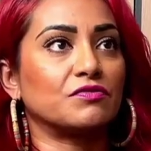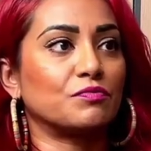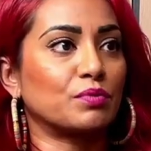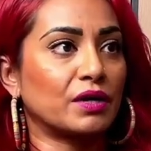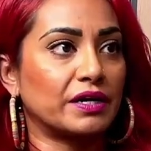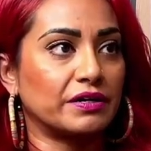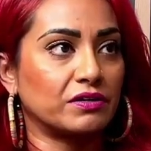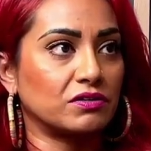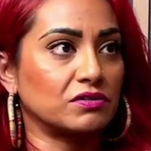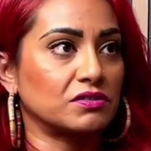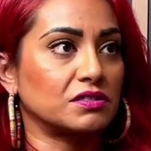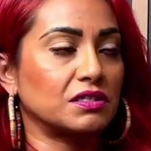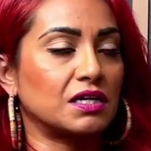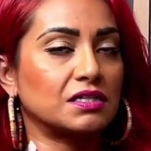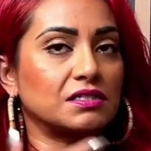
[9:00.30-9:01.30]

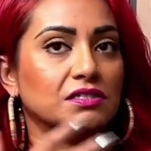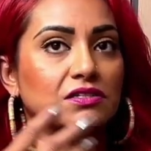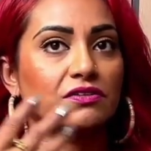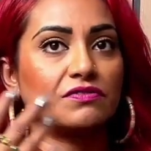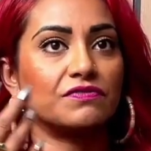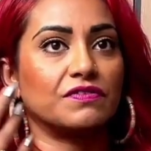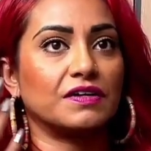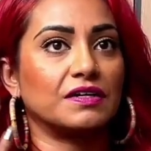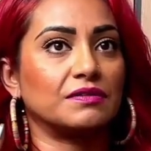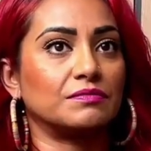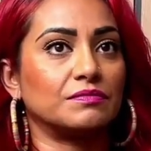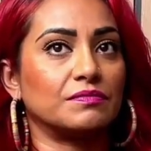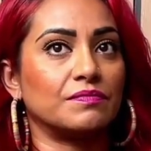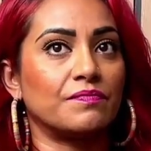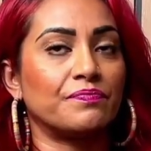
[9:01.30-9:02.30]
prayers, lots of,
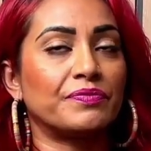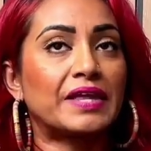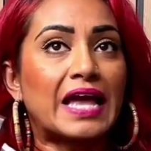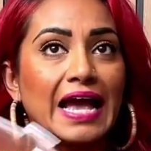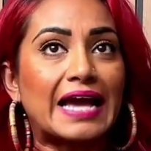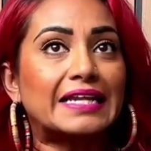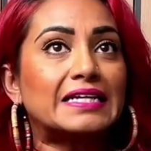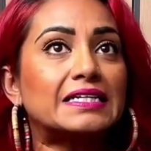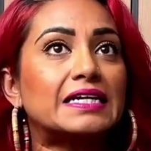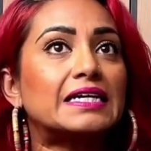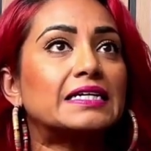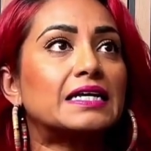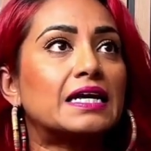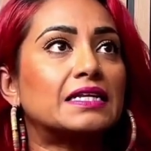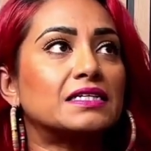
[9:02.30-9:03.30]
and
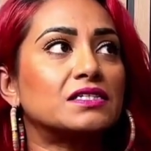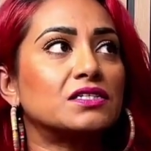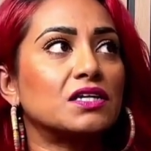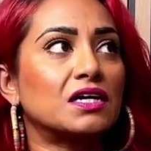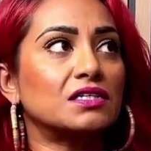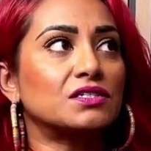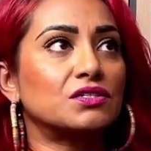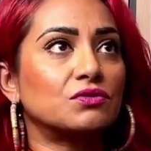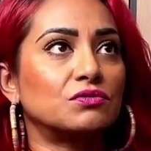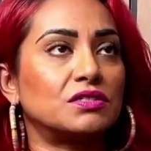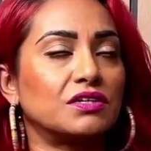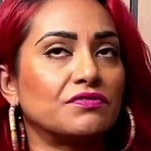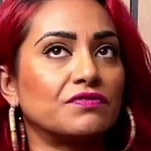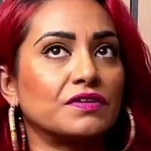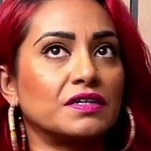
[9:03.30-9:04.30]
it's not so
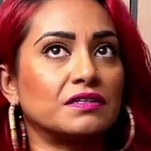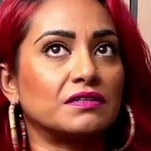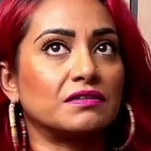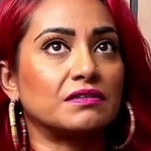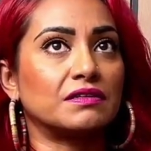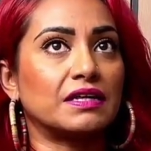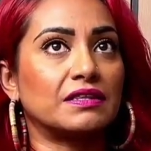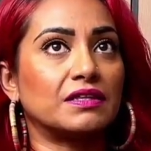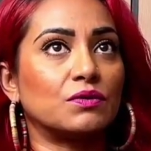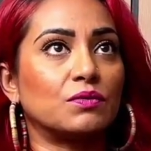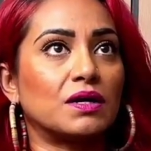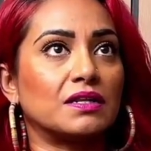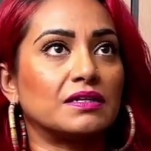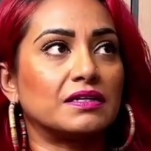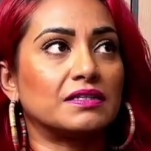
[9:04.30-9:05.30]
different than
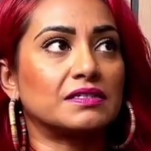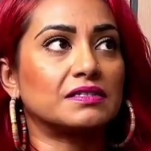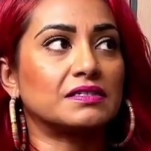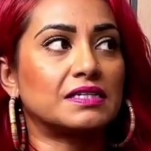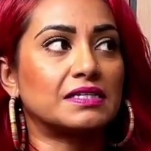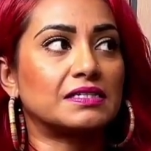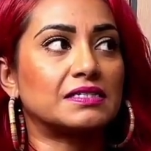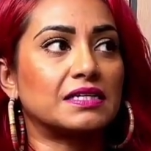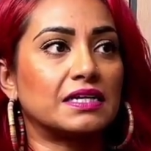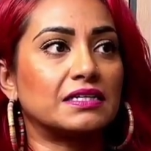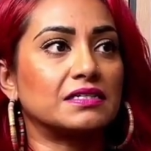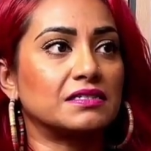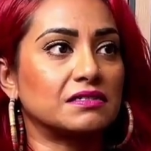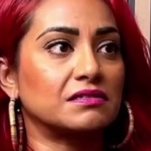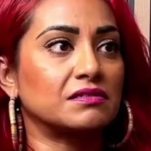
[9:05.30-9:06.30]
Diwali in the sense that
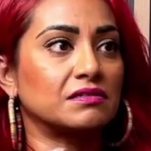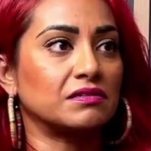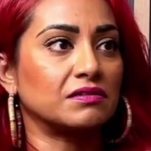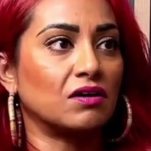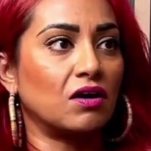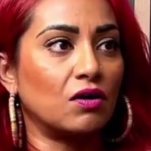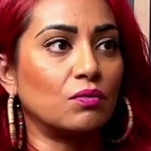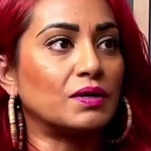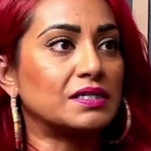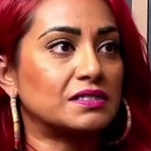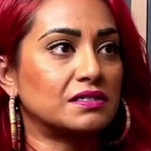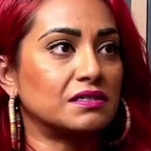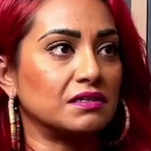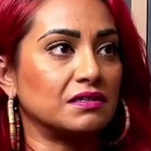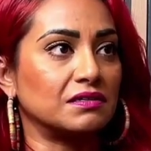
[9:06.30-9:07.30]
it's
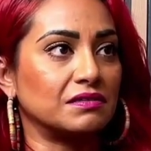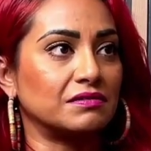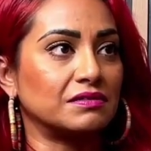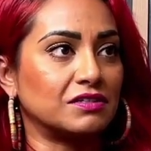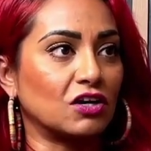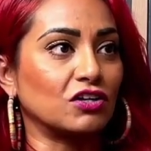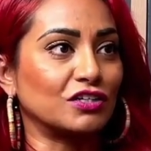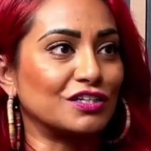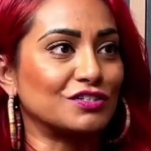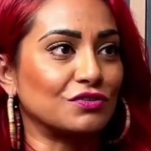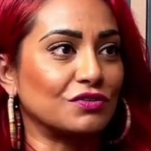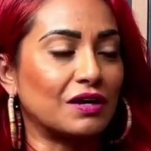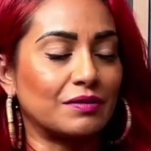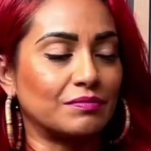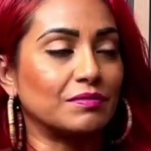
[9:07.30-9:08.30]
always the darkness
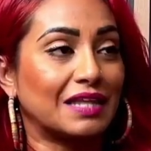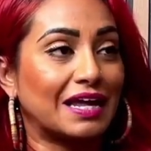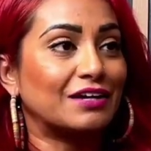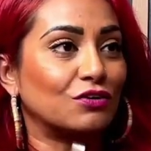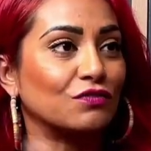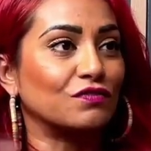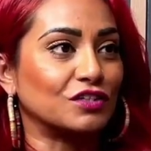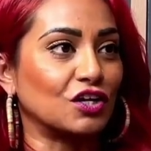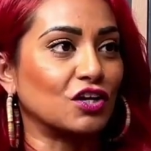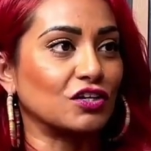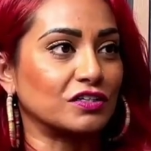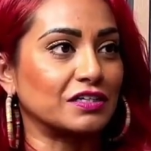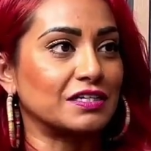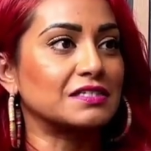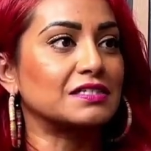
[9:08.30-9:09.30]
or light over
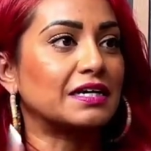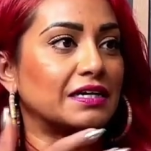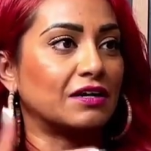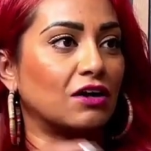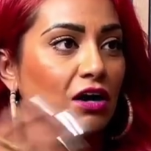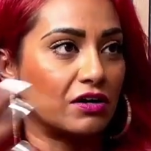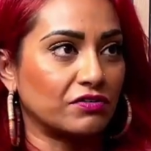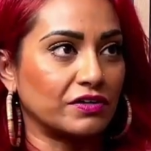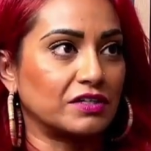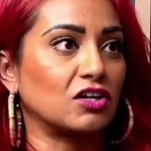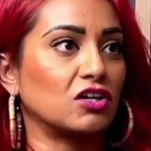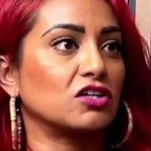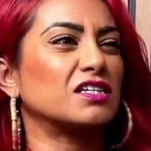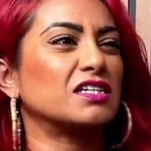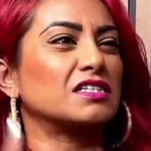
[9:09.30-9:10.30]
darkness, like conquering
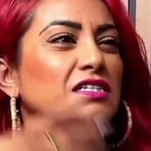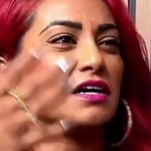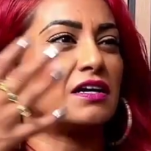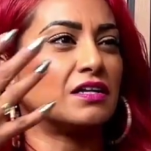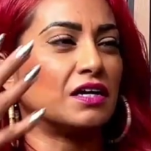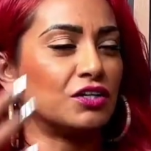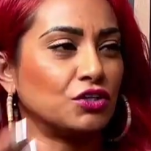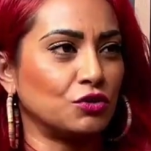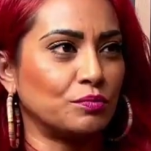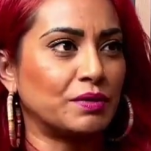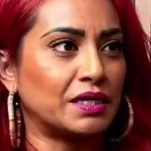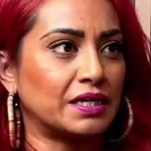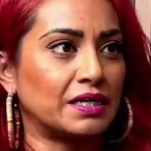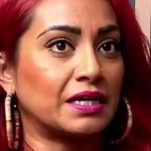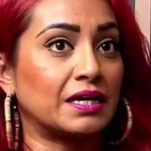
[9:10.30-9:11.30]
darkness, a new
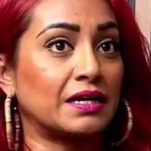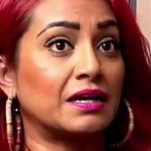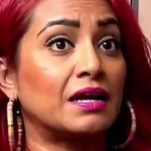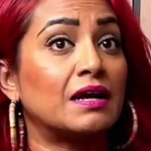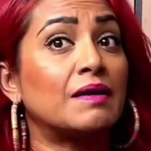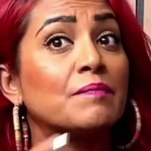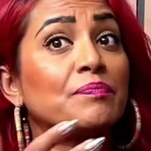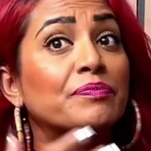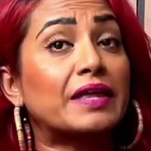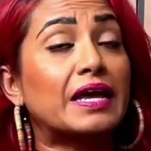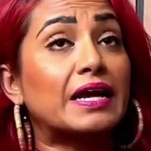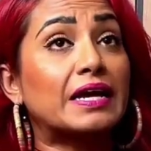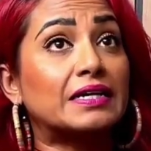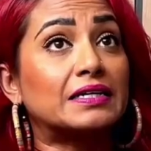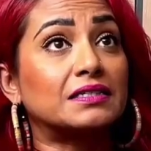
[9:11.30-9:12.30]
beginning.
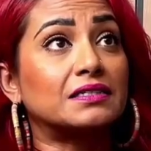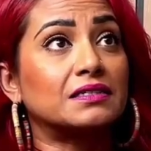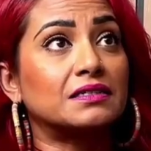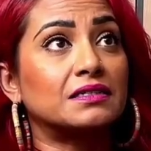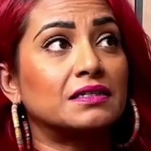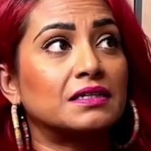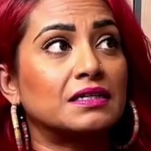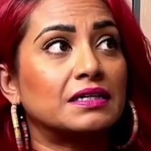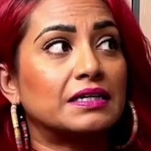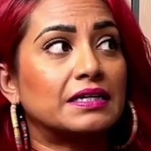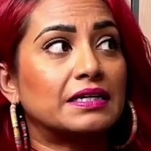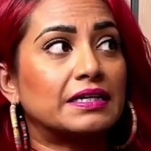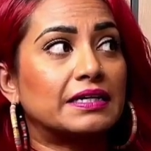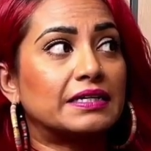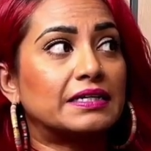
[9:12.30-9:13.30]
And
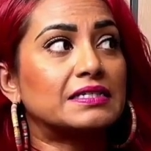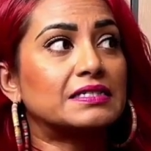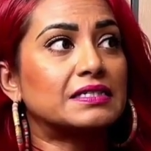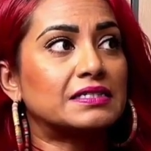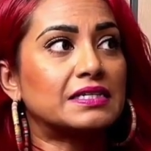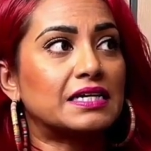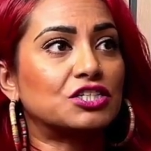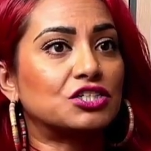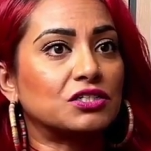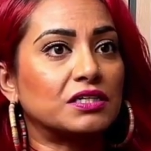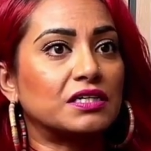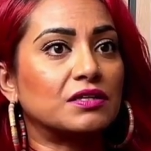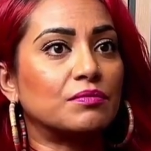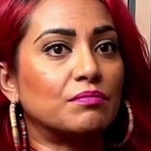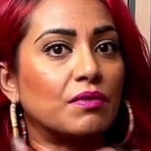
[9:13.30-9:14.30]
it is
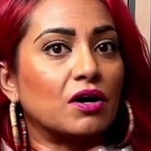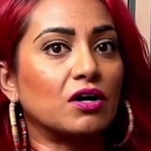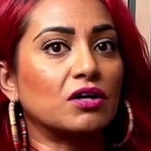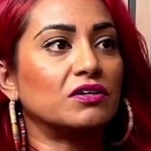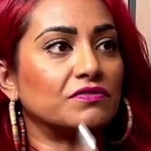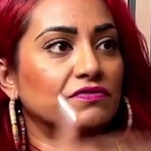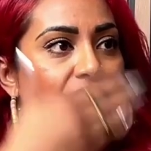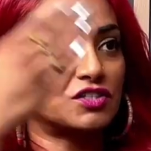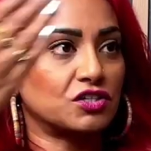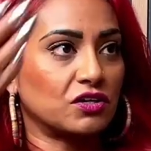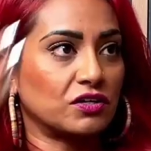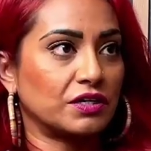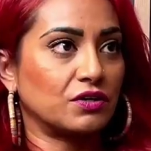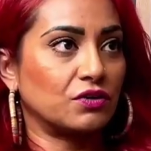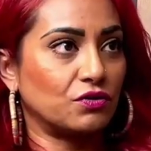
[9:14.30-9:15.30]
essentially the mark of
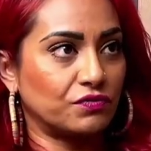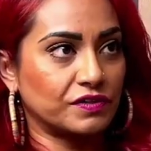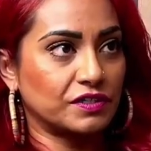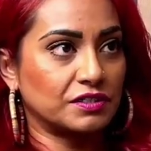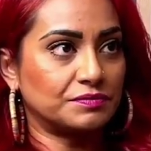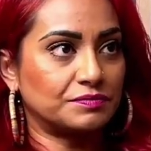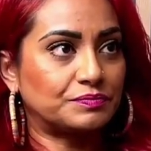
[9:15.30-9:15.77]
starting over.